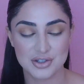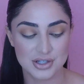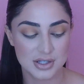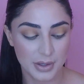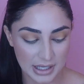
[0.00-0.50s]

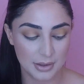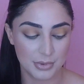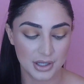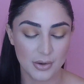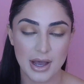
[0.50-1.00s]
So again, I'm going to
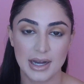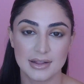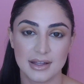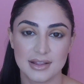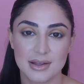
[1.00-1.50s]
go ahead and
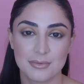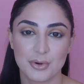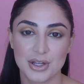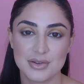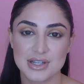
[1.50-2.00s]
link them for
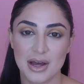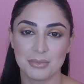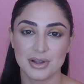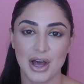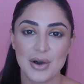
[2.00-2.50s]
you down
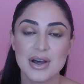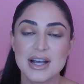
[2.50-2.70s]
below.